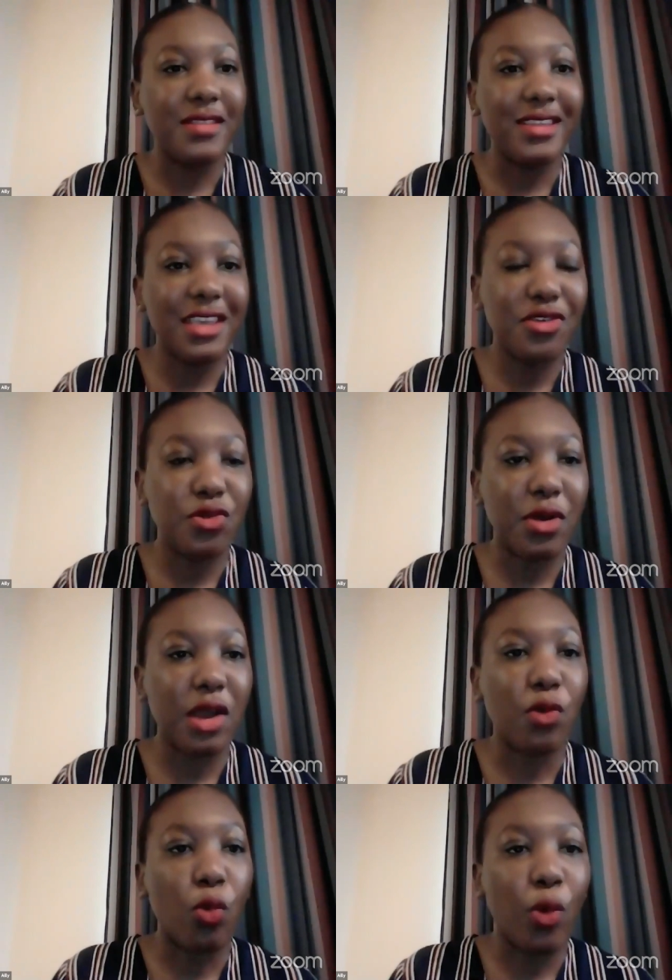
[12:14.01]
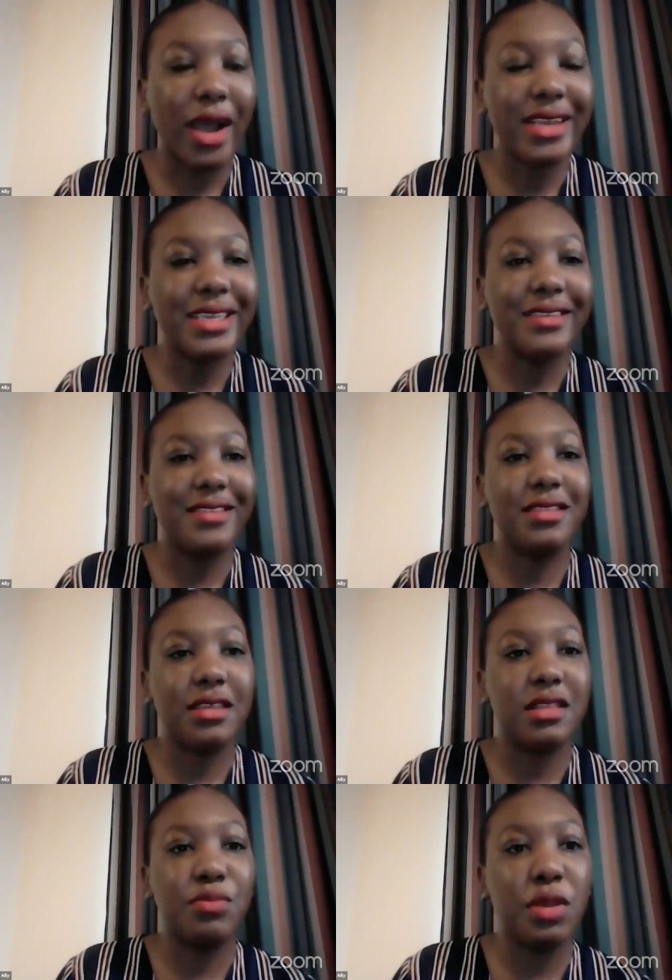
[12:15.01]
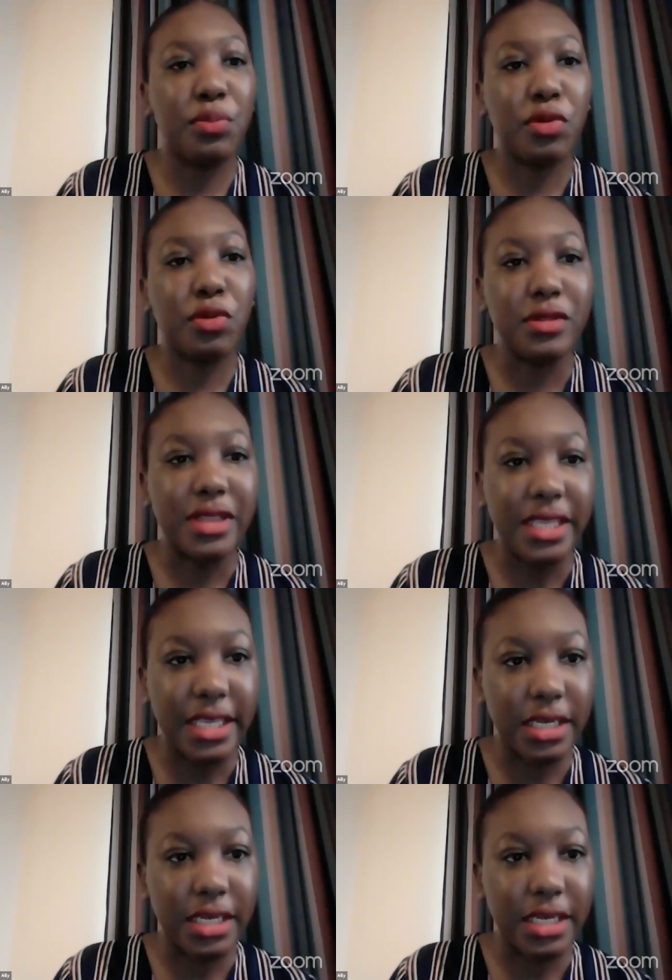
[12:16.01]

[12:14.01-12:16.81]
they take into account what is it that the people need?